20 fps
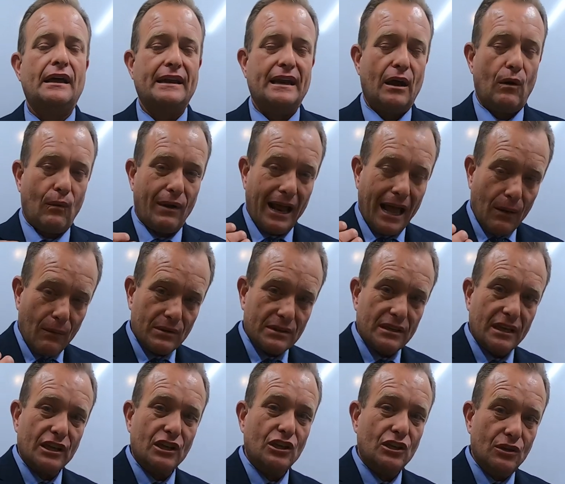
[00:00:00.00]
Now, what I would
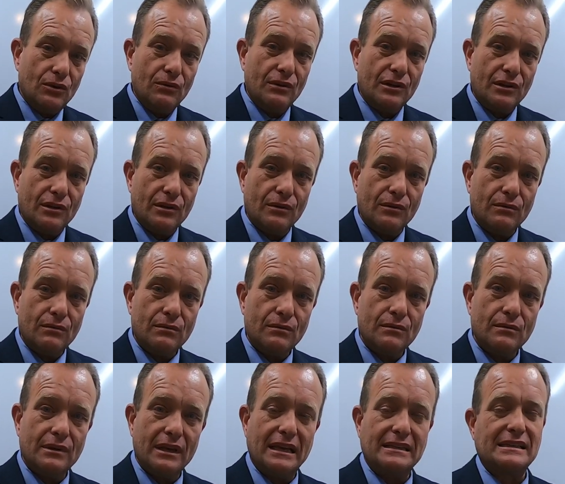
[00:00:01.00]
like you to do
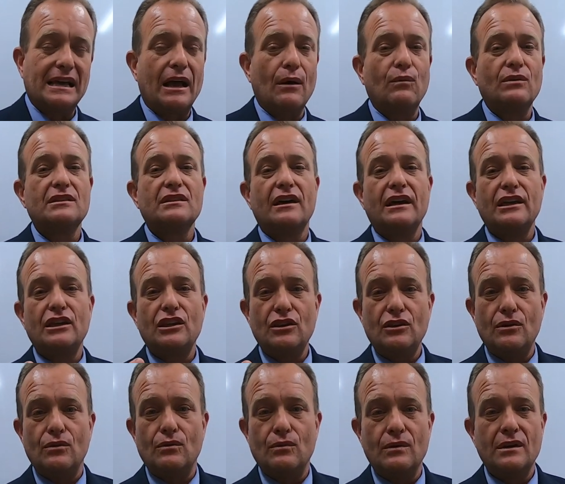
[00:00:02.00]
is I would like
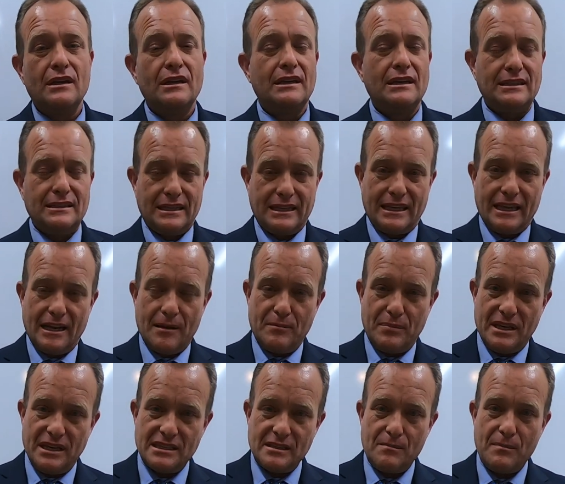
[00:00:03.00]
you to get a
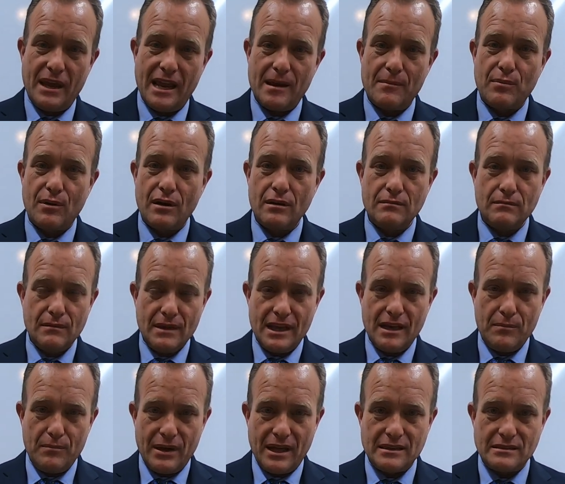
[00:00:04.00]
piece of paper and
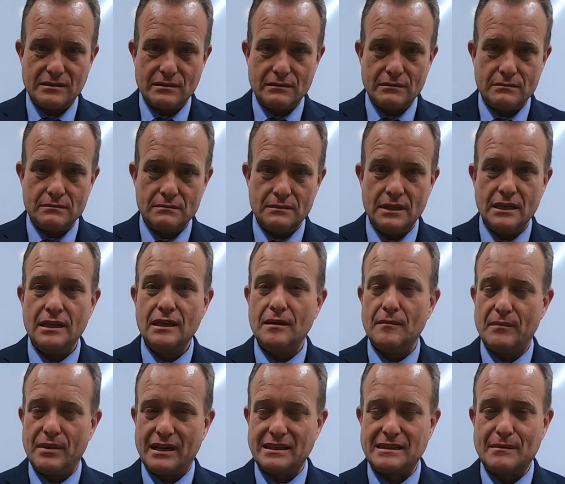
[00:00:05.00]
a pencil,
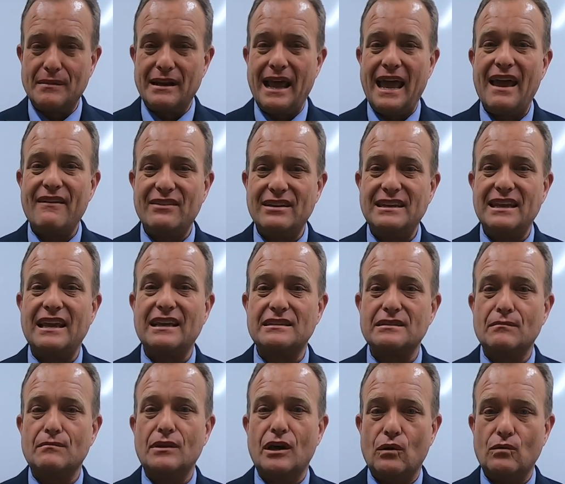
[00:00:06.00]
because I'm going to have you take
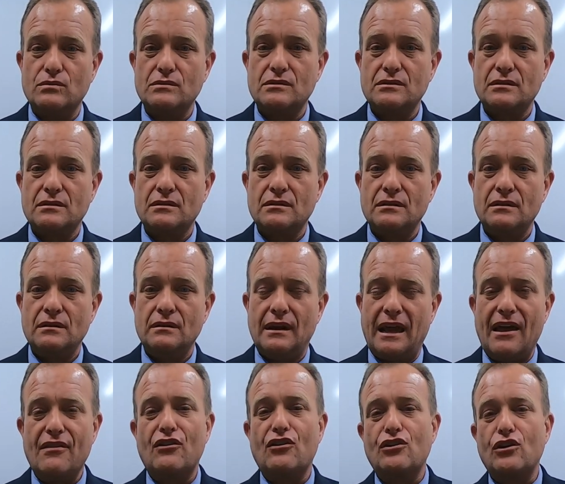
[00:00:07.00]
some notes.
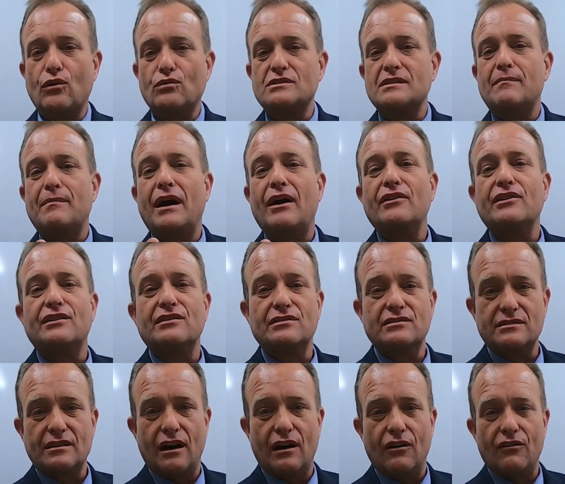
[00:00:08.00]
And they're notes about
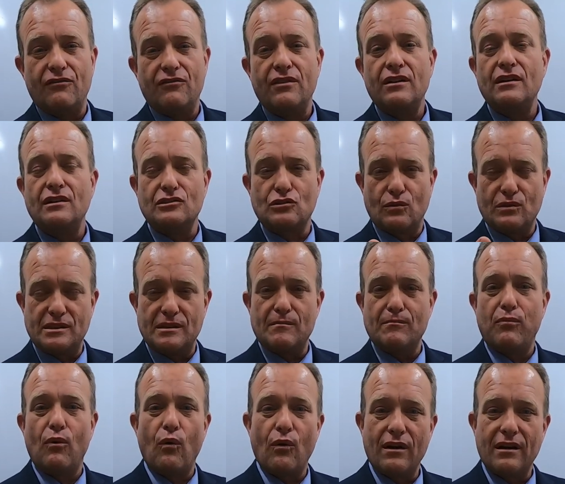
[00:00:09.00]
yourself. So it's
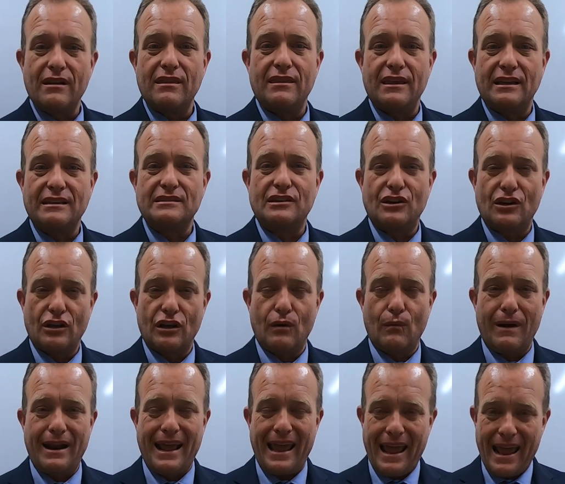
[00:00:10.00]
important things that you're going to
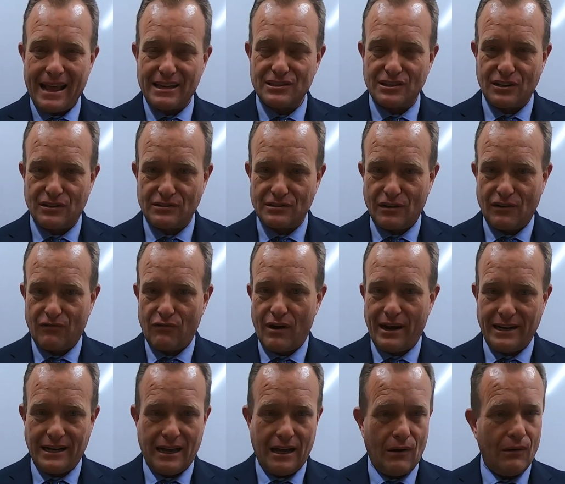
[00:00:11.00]
want to ask yourself
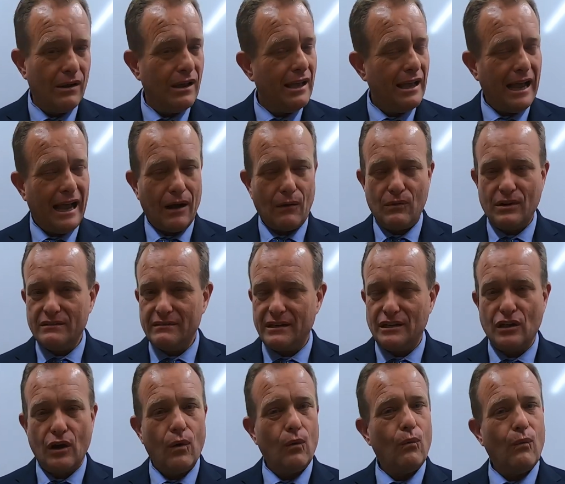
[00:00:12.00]
right now. I really
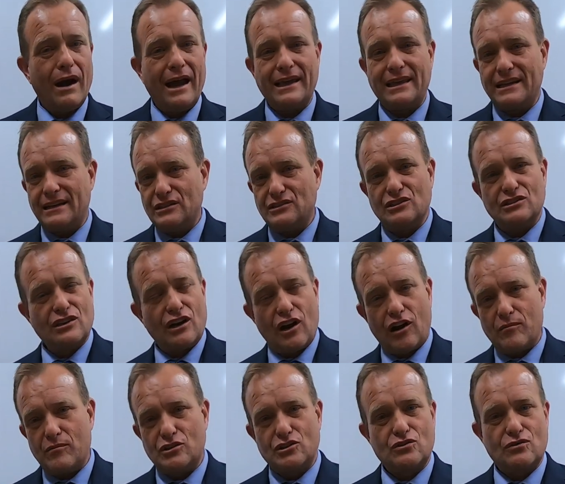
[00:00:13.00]
don't want you to just
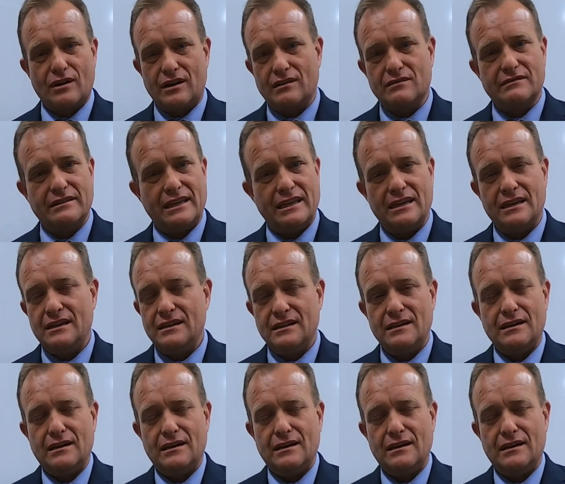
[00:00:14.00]
arbitrarily,